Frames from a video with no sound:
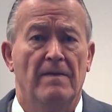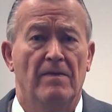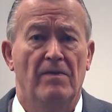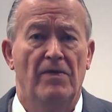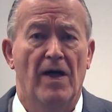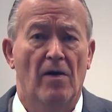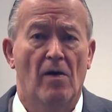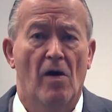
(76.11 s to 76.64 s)

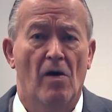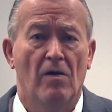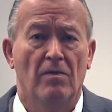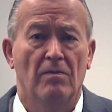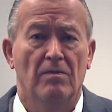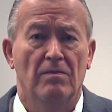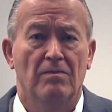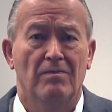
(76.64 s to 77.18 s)

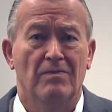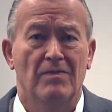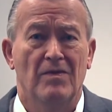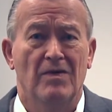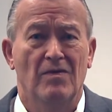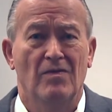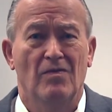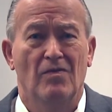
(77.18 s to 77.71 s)

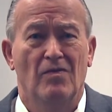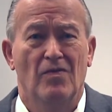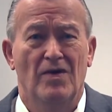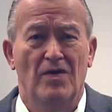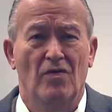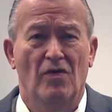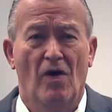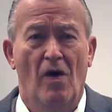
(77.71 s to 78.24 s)

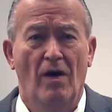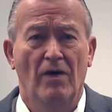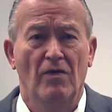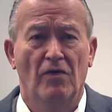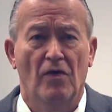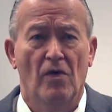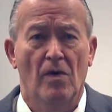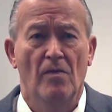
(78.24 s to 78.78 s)
When you talk
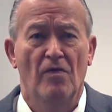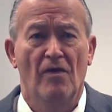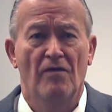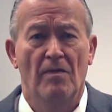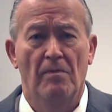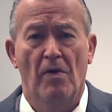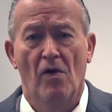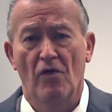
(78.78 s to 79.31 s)
in terms
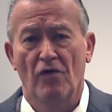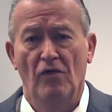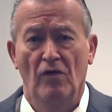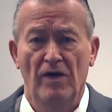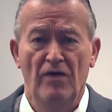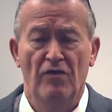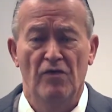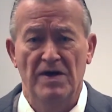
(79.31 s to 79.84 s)
of a
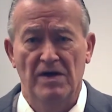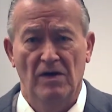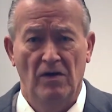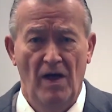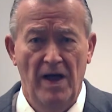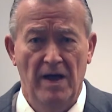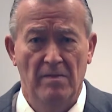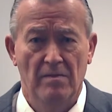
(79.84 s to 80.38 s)
personal injury
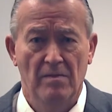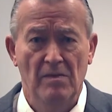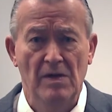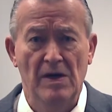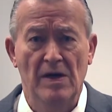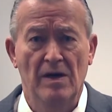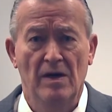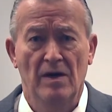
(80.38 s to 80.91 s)
claim,
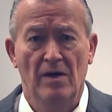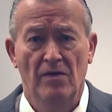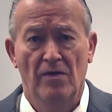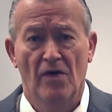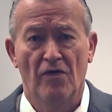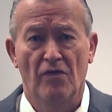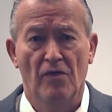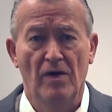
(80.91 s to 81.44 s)

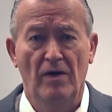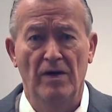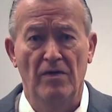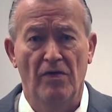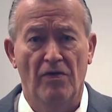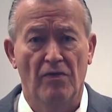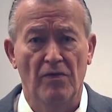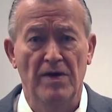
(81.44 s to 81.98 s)
there's really
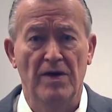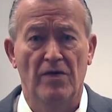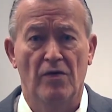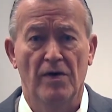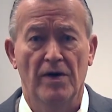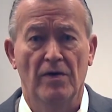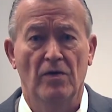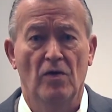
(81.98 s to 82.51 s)
three
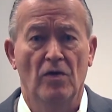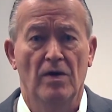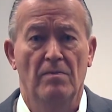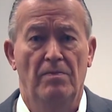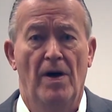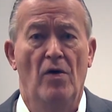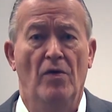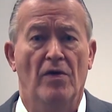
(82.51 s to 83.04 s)
critical
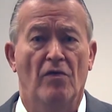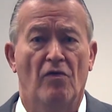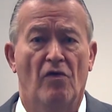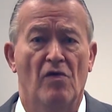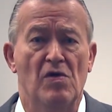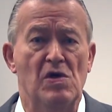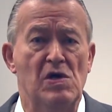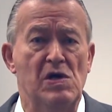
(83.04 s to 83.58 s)

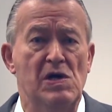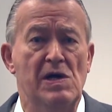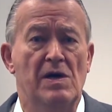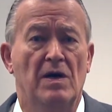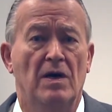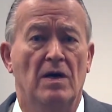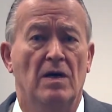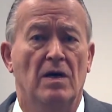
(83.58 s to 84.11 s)
components.
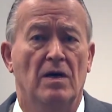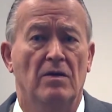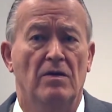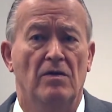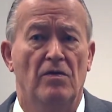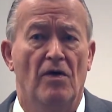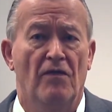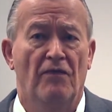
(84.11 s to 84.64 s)

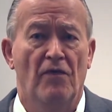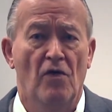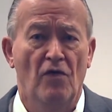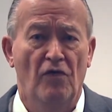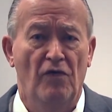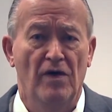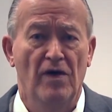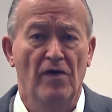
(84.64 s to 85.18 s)
The
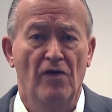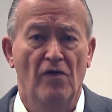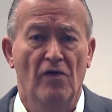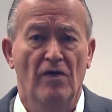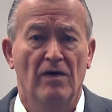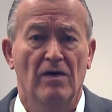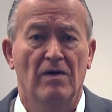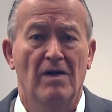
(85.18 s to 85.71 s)
first
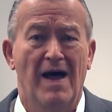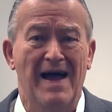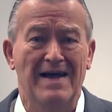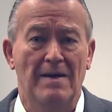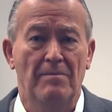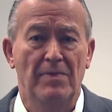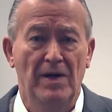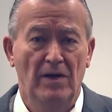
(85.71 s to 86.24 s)
is
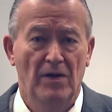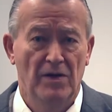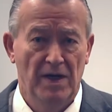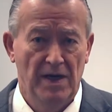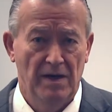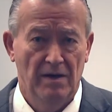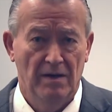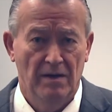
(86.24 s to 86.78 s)

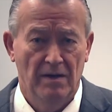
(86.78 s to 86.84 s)
liability.